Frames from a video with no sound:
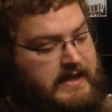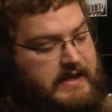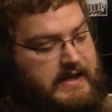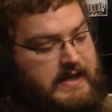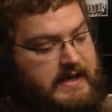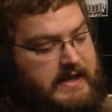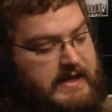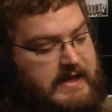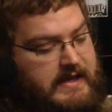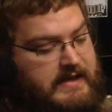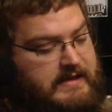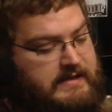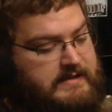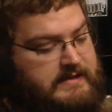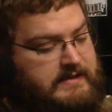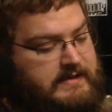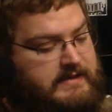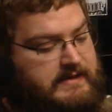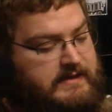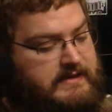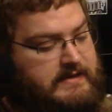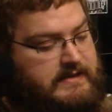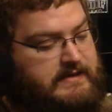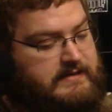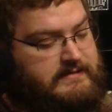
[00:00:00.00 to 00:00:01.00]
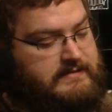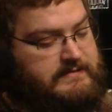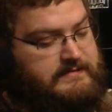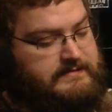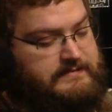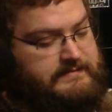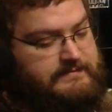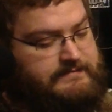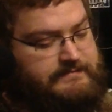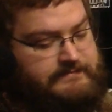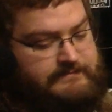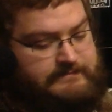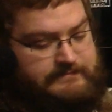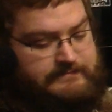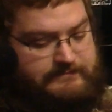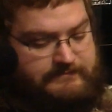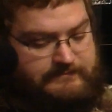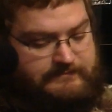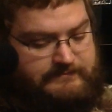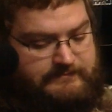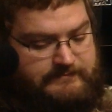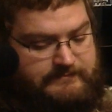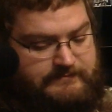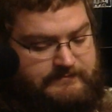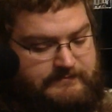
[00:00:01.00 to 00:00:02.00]
And uh,
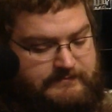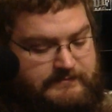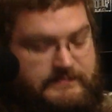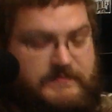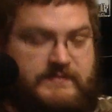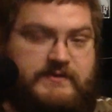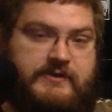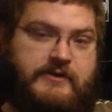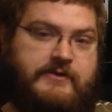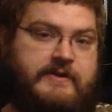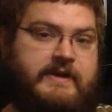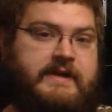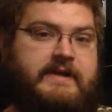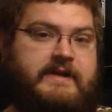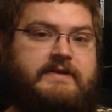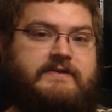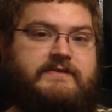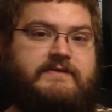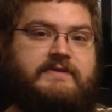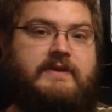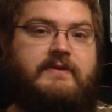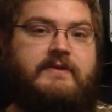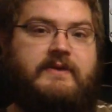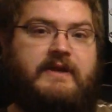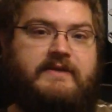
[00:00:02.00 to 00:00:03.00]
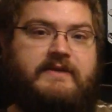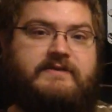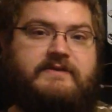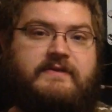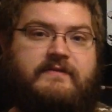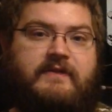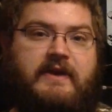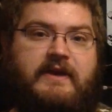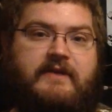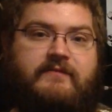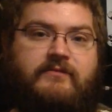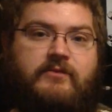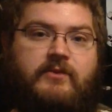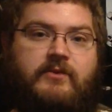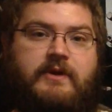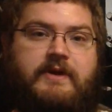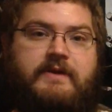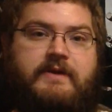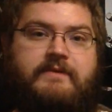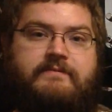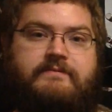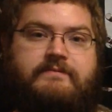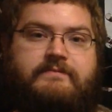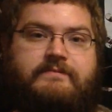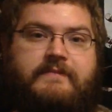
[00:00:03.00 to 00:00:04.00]
tune in to see what else I've got for you.
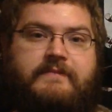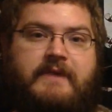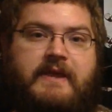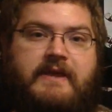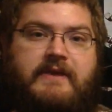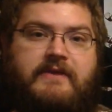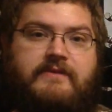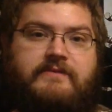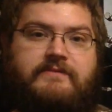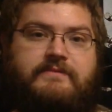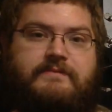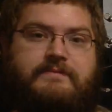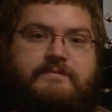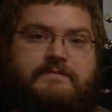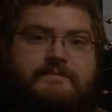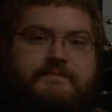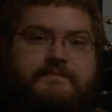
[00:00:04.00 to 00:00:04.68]
Thank you.